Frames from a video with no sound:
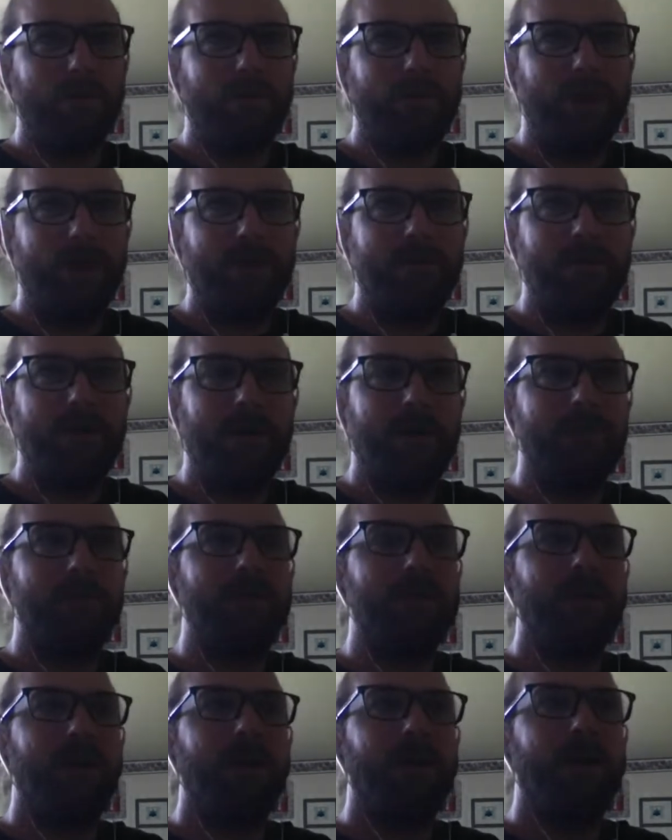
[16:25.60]
5 times,
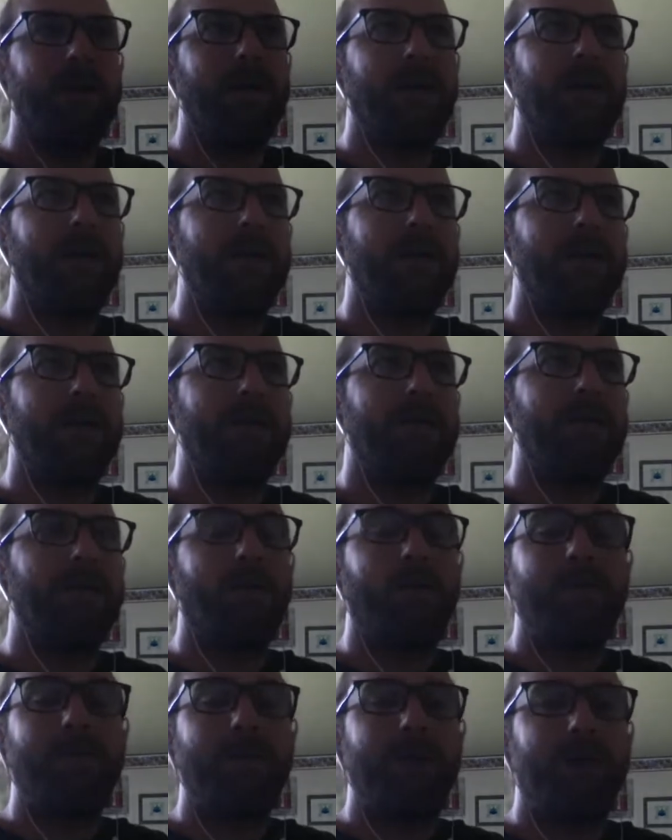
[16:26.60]
and it could all
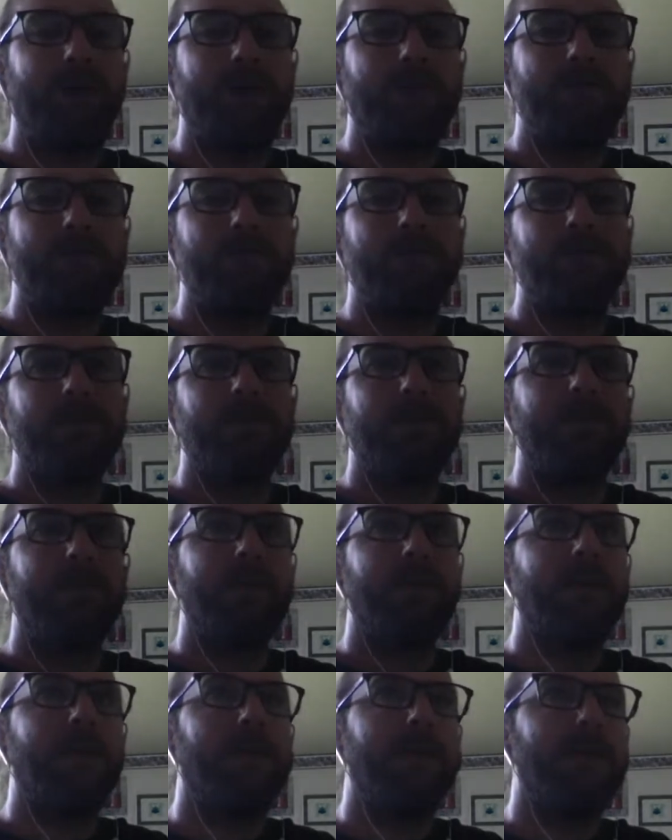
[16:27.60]
be heads.
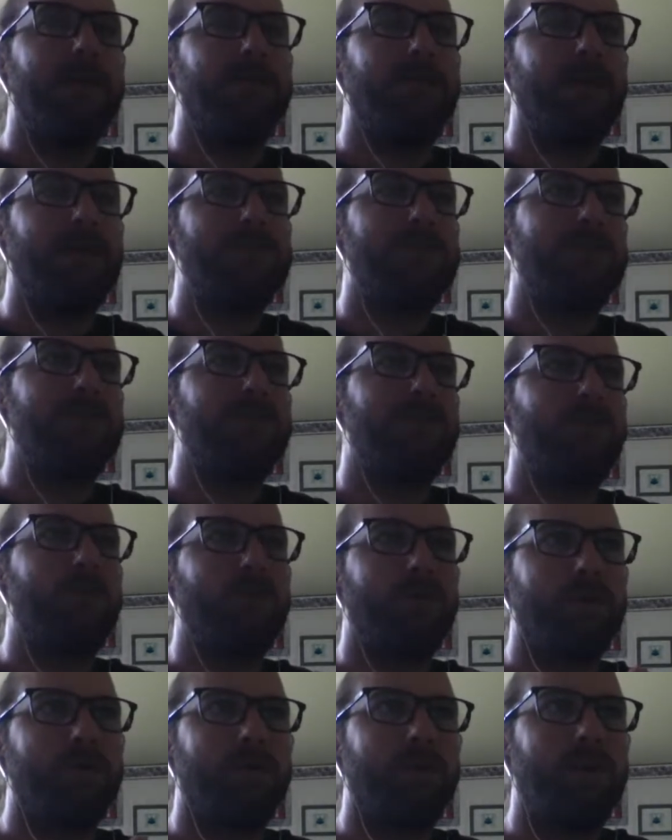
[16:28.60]
And if heads is
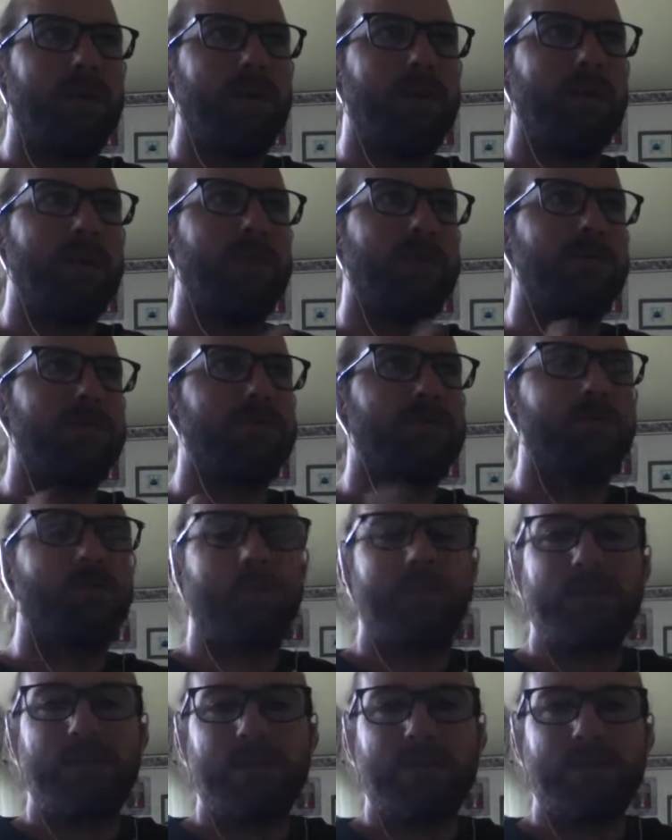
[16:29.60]
north, then it'll just
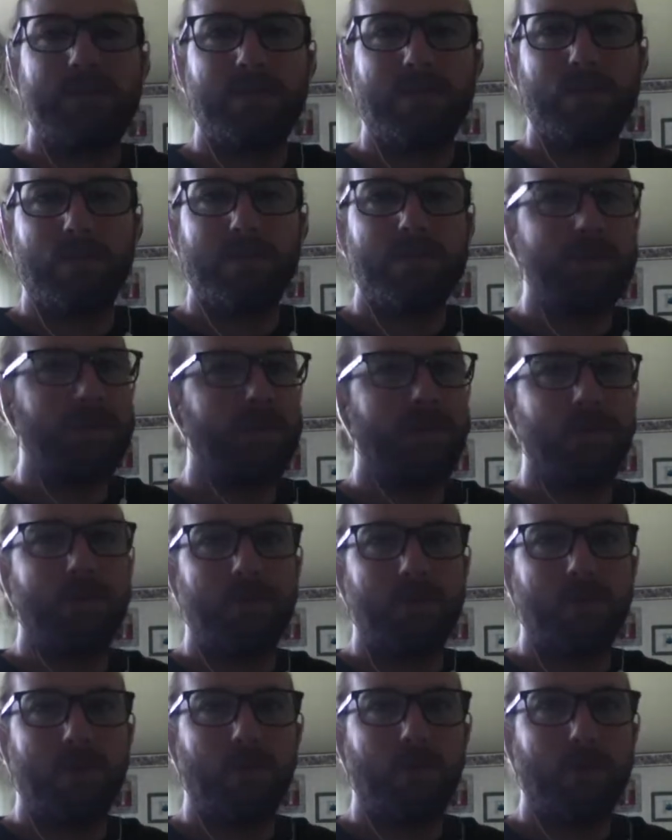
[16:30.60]
reset to north. So you could
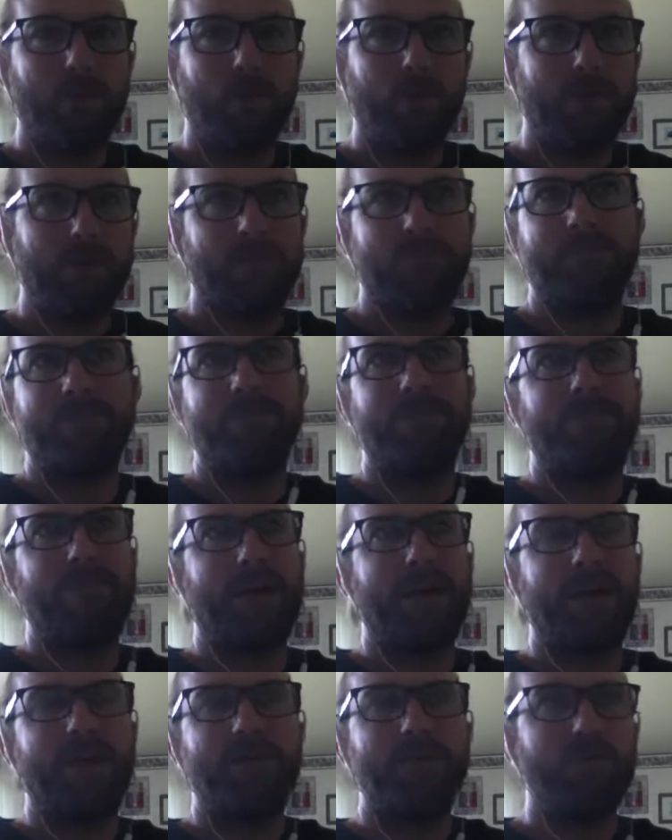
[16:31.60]
go
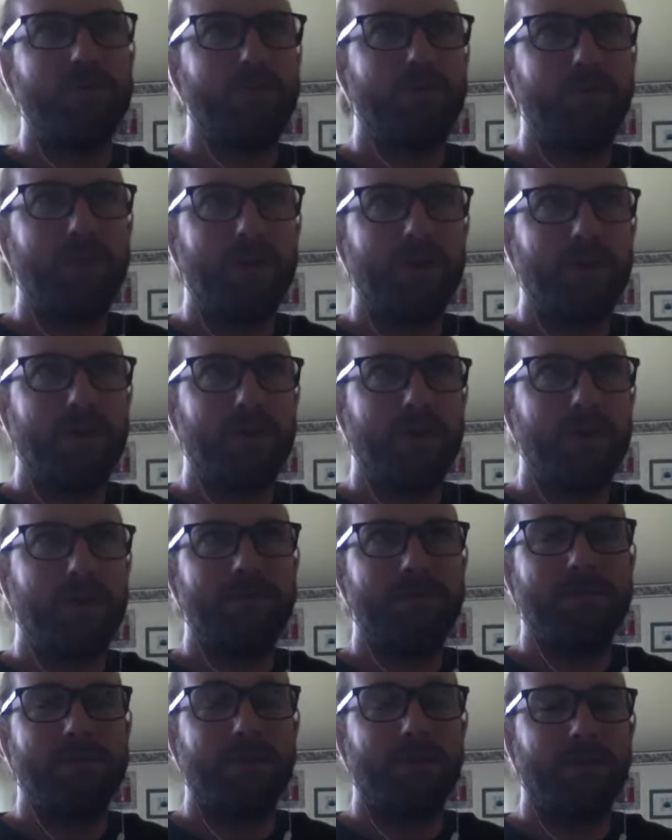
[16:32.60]
1.5, 2 million years,
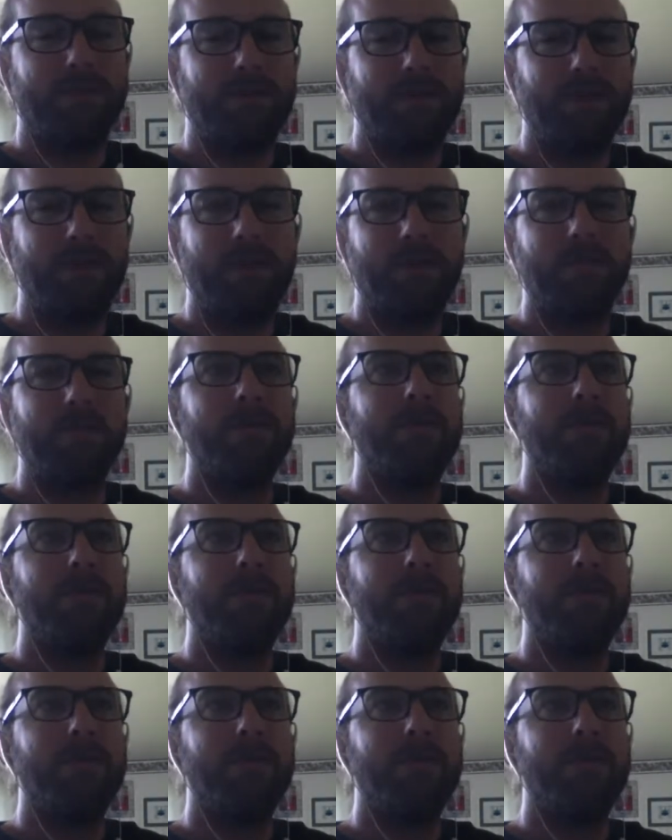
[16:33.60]
however long,